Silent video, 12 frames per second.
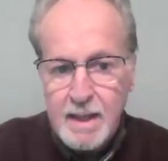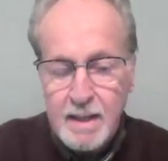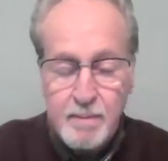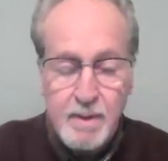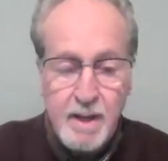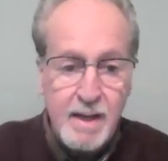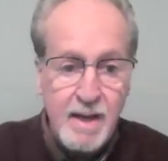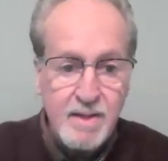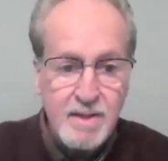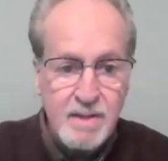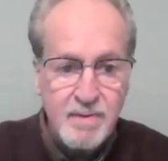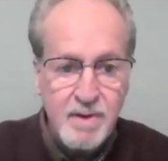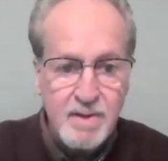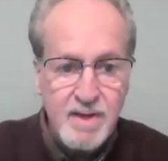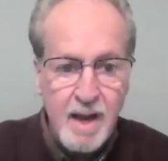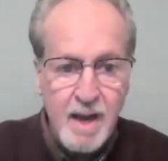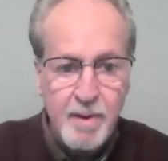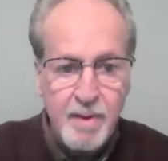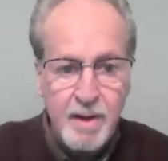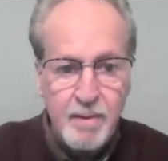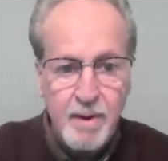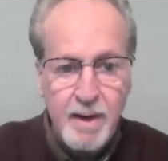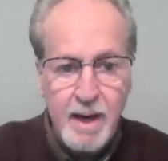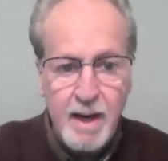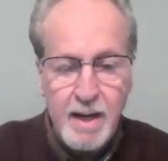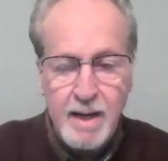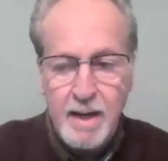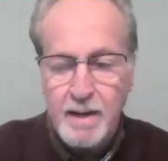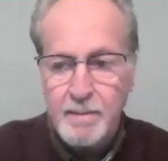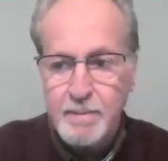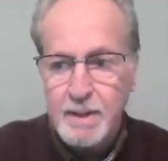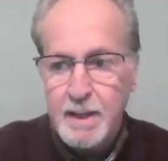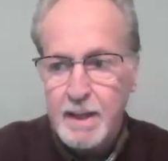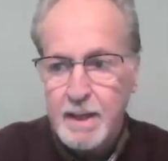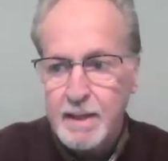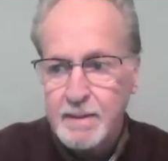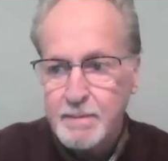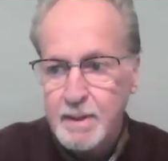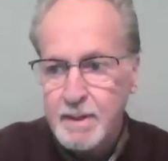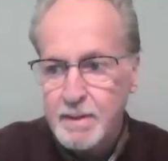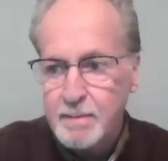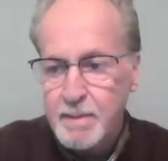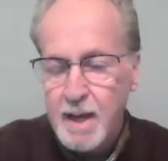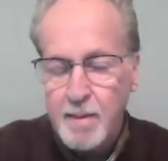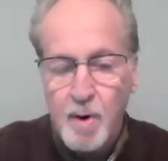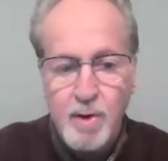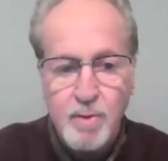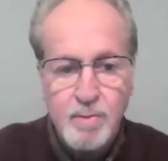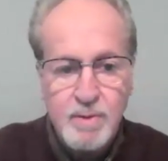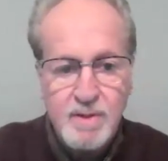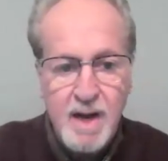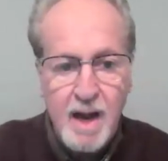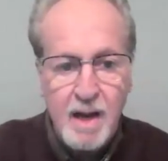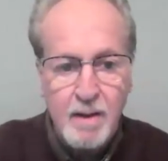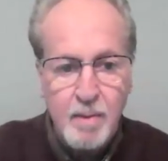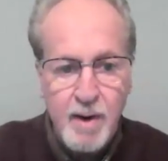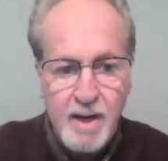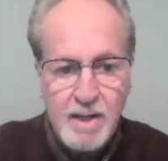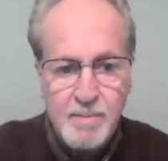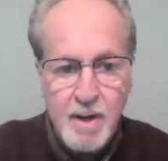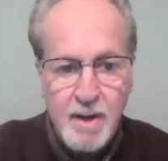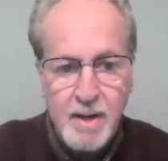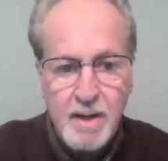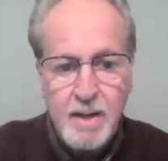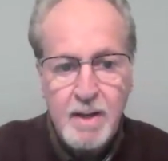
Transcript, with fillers: like Hastings, for example, that are in a um, MOU um, style arrangement.